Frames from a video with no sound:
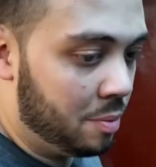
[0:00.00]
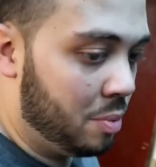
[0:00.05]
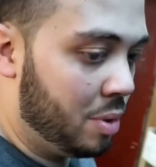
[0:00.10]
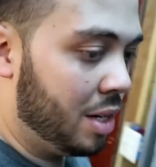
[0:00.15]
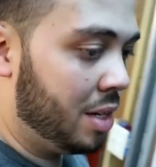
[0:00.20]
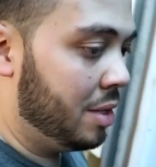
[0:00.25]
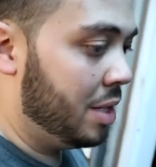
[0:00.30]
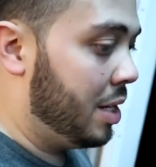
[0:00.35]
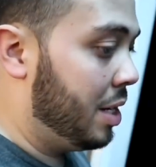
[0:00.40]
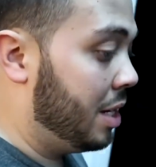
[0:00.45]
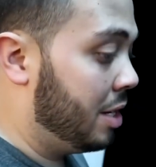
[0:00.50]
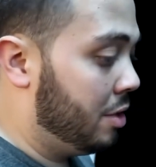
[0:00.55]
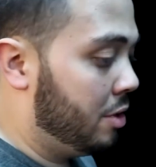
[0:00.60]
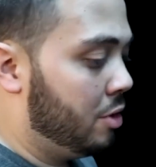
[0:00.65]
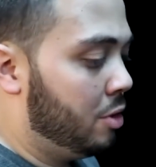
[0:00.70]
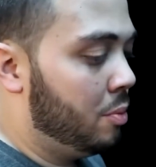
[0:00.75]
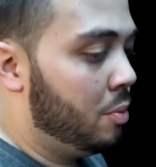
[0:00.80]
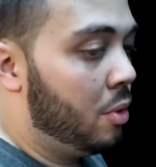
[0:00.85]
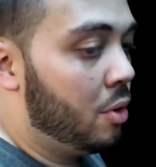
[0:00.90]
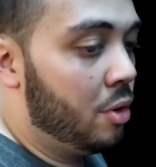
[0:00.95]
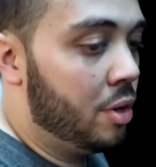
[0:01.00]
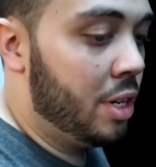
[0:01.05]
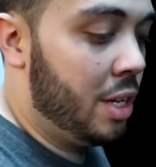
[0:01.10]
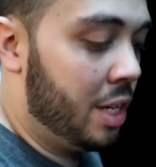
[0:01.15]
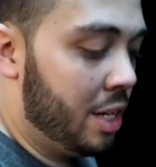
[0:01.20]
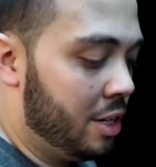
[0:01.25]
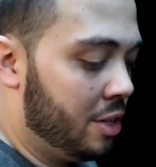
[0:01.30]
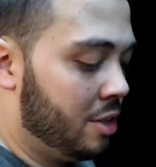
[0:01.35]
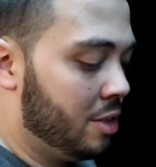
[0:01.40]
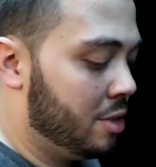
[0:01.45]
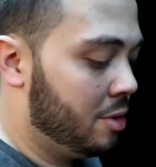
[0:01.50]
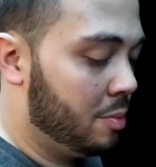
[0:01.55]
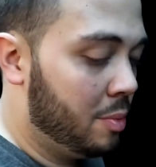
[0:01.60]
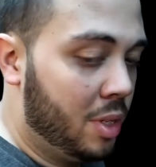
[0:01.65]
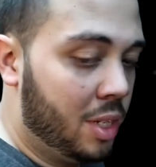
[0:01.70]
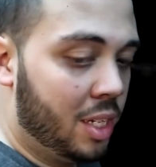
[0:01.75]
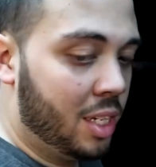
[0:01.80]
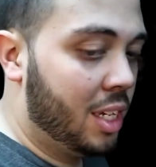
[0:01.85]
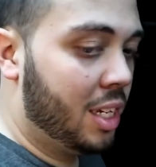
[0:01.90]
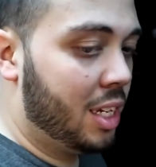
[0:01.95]
probably, I don't know, morning or
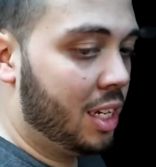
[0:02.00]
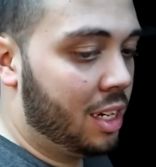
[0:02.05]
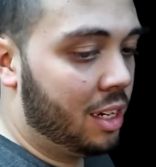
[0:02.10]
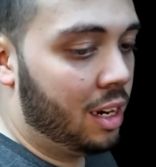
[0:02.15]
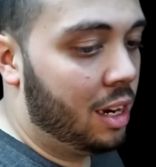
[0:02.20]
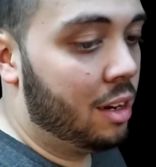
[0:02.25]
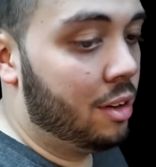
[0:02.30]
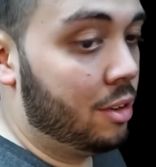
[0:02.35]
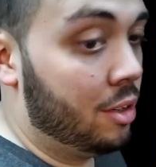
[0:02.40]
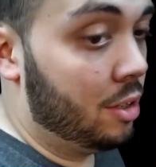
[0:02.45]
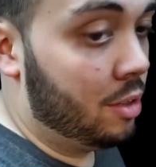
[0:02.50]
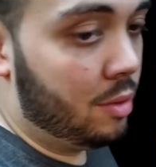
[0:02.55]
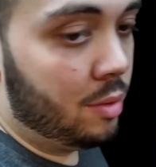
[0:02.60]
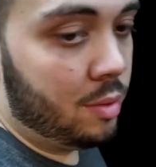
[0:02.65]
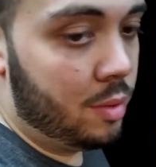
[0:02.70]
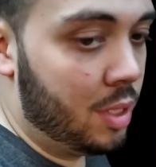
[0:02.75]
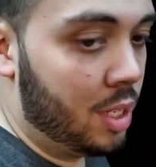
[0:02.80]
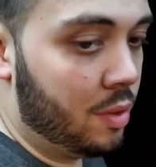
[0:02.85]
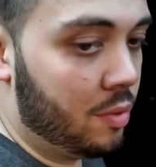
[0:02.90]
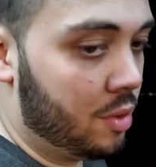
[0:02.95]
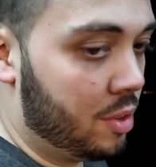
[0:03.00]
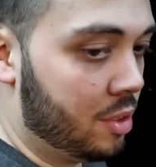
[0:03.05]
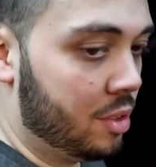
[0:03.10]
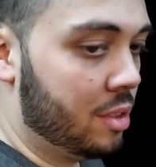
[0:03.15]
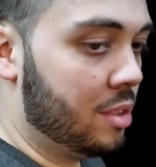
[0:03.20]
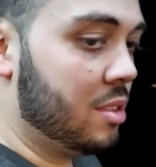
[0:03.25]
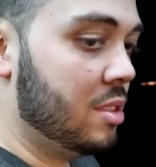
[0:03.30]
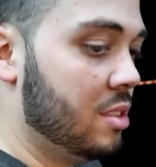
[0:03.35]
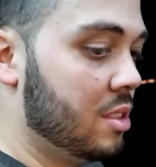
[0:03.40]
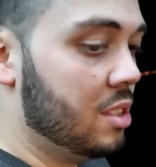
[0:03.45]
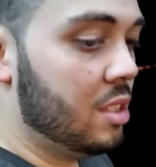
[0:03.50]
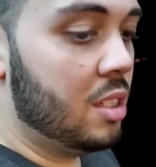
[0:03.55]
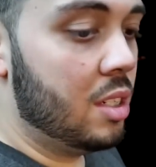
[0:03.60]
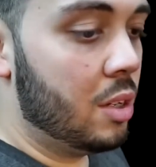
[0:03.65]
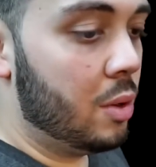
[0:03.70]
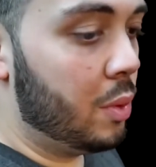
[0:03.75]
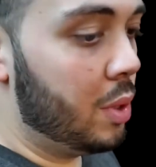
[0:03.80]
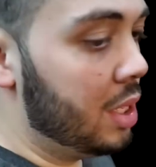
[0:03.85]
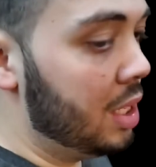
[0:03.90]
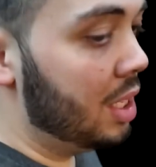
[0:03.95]
midnight, I don't know, whenever.
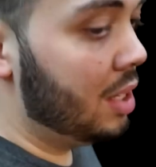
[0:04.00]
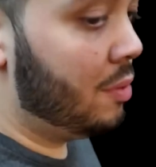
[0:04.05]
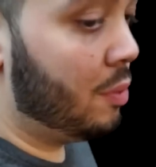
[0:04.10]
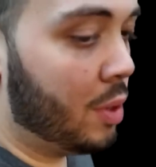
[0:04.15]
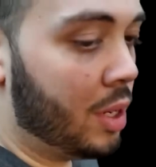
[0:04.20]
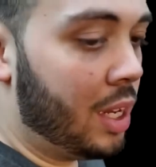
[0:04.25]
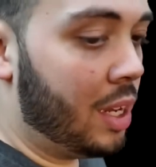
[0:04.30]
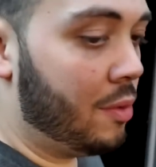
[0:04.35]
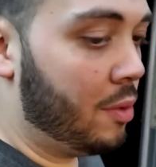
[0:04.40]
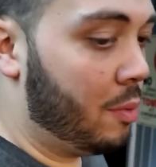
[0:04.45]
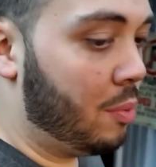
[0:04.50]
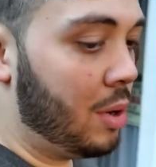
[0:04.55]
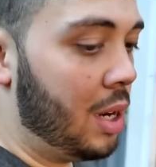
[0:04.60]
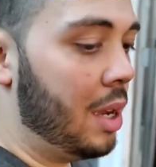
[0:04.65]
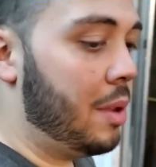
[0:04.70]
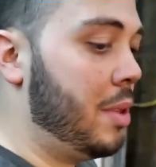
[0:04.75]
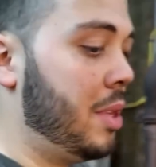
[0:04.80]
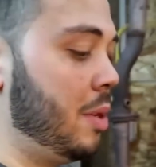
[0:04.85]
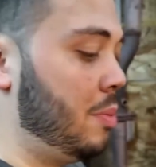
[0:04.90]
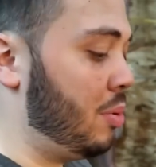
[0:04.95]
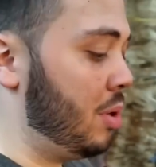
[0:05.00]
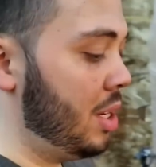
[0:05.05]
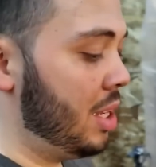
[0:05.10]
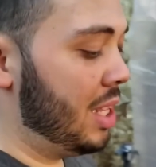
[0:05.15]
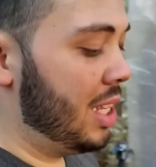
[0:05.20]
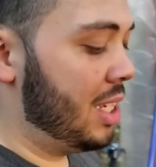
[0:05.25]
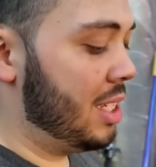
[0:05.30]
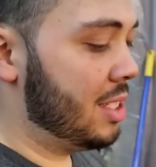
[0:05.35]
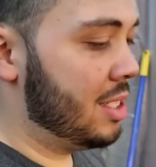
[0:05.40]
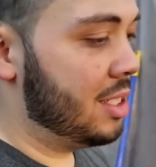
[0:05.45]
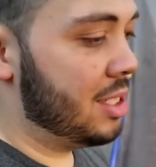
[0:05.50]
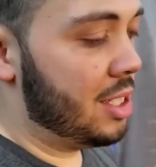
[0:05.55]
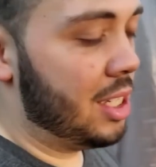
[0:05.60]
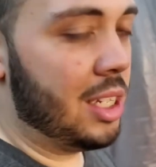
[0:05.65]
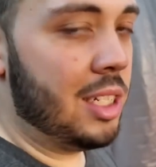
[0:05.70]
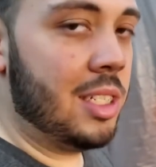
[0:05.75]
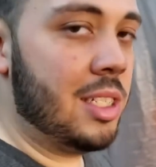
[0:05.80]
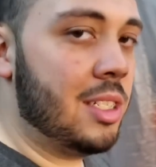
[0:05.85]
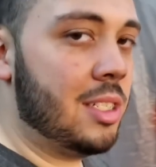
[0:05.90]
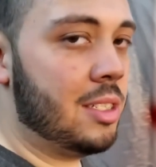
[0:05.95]
We leave whenever. Probably like
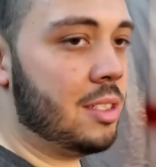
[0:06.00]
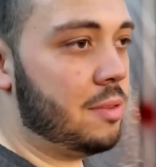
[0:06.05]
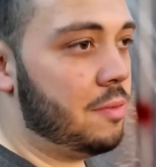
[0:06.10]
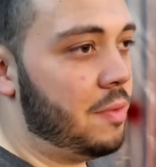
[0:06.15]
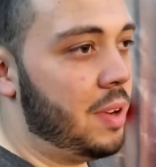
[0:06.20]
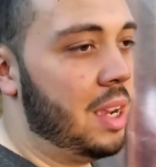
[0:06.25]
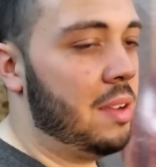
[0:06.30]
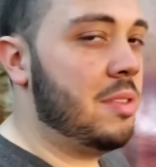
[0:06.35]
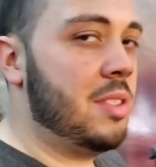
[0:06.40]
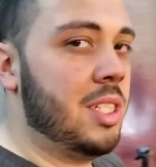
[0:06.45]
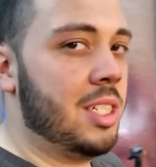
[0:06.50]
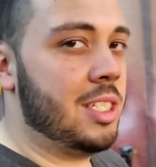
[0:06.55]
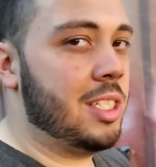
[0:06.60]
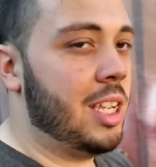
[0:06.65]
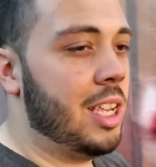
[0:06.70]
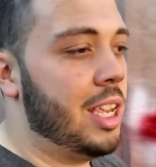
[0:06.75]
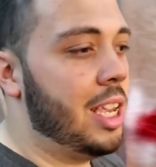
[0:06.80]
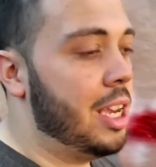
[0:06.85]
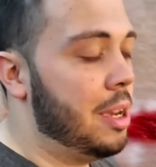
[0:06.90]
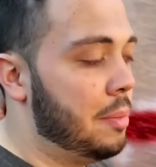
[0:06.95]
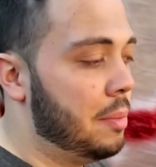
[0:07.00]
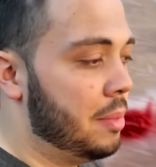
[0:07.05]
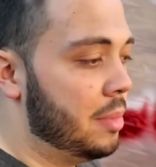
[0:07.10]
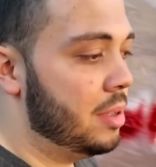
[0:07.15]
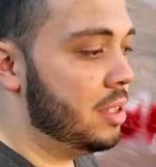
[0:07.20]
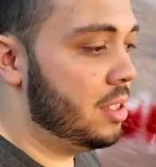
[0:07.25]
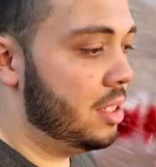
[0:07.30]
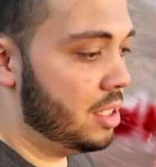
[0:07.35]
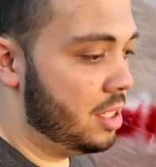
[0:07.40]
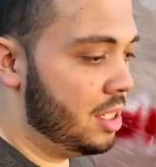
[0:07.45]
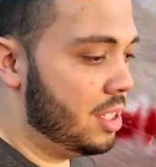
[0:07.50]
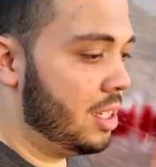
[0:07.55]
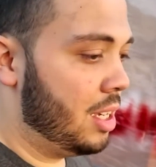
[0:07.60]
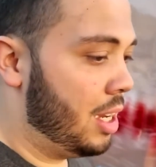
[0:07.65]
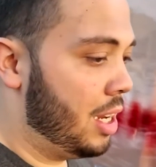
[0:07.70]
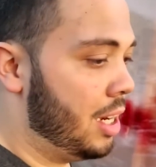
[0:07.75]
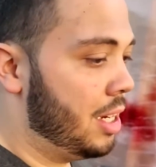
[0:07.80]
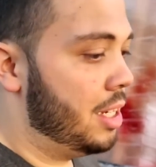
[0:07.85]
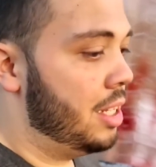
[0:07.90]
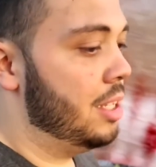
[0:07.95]
5, 6 a.m.
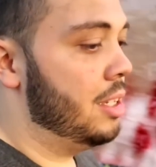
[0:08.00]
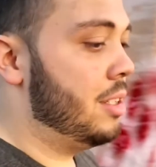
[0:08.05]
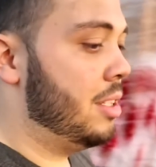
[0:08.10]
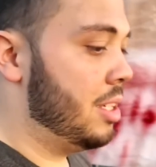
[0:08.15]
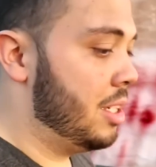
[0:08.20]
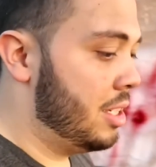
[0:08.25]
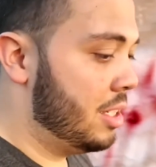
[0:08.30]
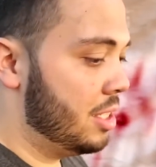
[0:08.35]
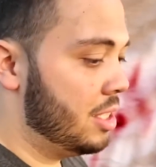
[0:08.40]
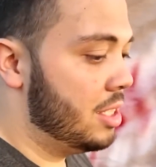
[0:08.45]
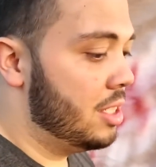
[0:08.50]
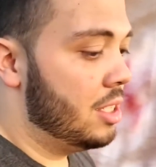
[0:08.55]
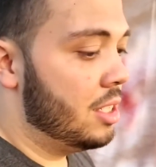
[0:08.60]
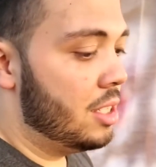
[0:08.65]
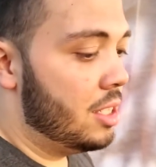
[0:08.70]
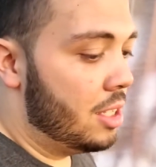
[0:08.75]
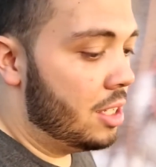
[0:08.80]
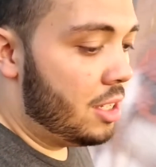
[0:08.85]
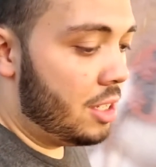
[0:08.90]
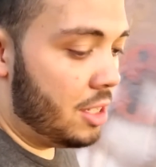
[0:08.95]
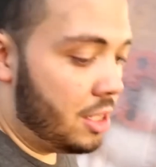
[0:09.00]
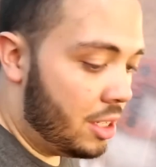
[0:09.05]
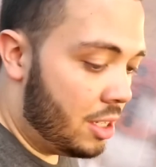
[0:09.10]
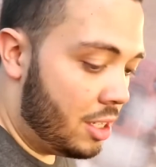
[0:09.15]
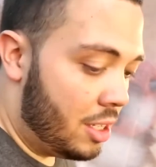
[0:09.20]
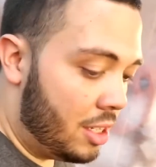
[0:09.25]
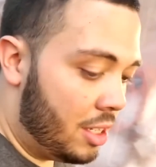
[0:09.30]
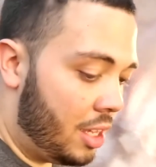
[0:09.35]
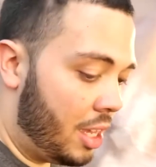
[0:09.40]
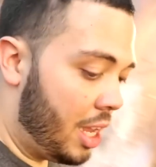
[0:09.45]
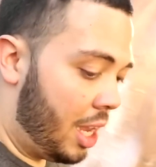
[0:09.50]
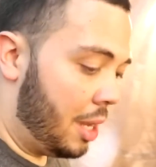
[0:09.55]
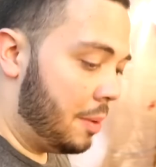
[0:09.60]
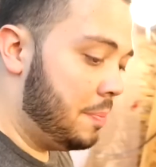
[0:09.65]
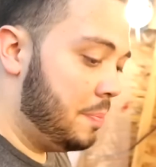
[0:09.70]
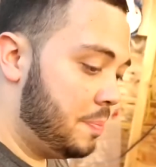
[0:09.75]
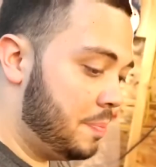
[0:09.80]
ideally. Yeah,